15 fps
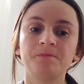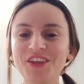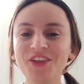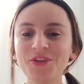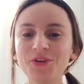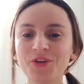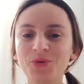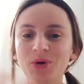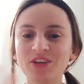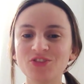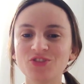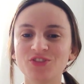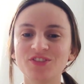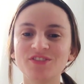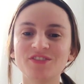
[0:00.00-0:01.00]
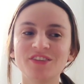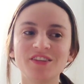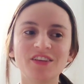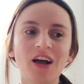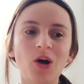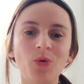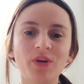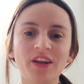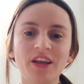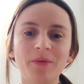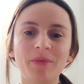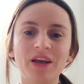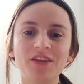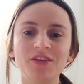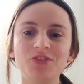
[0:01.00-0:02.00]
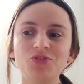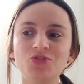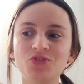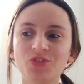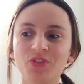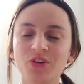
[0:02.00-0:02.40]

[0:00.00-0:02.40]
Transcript: Another question is that how can I manage